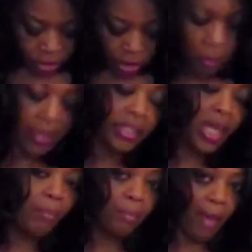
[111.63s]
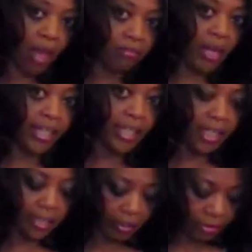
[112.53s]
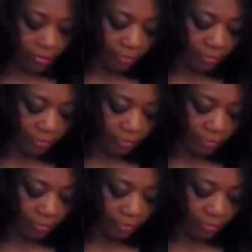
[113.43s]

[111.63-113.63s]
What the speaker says: So you want it to come about right here.